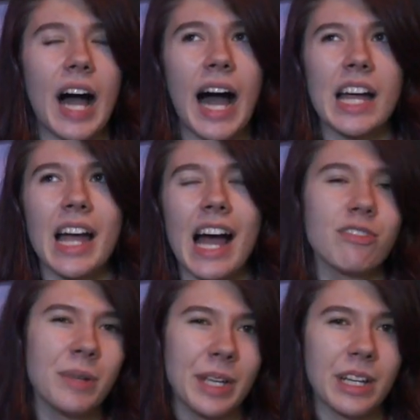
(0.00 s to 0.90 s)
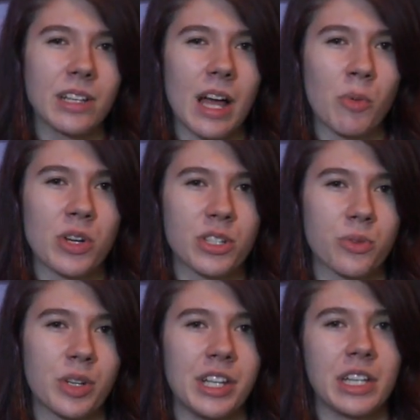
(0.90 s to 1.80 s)
I have been getting a lot more
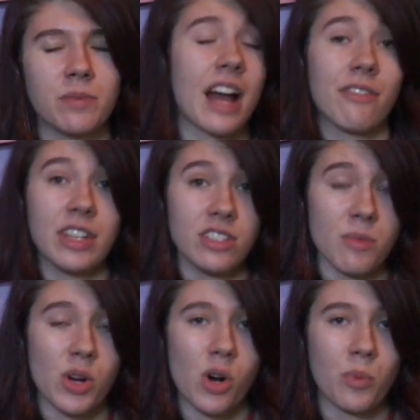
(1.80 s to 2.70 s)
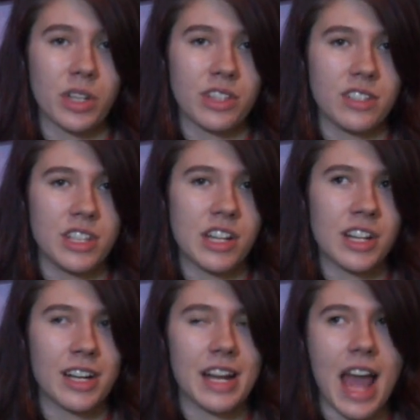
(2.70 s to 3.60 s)
into reading. I didn't have any summer homework this
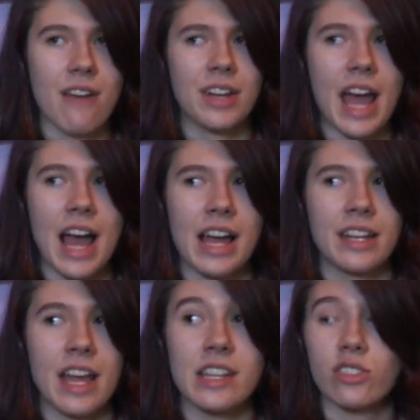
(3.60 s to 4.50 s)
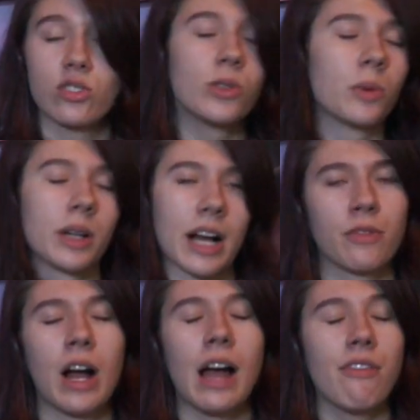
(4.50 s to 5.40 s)
year, and I haven't had any schoolwork.
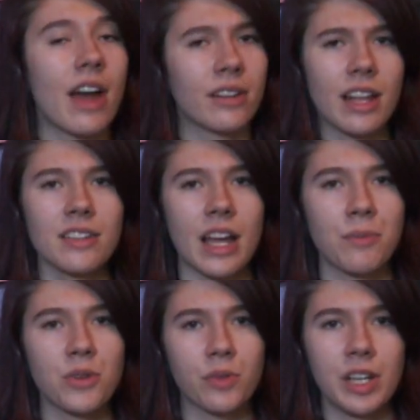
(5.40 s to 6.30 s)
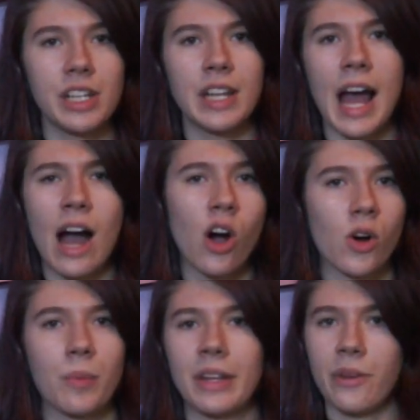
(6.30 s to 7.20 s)
I've had a lot of time to read at
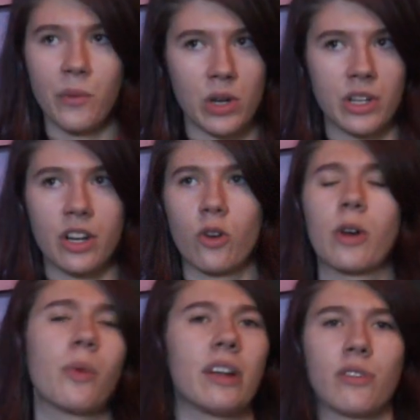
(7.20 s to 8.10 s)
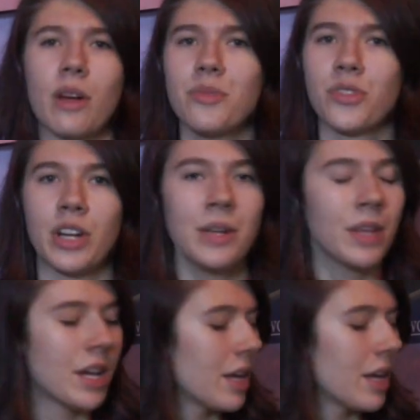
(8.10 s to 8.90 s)
home and at work or whenever I'm free.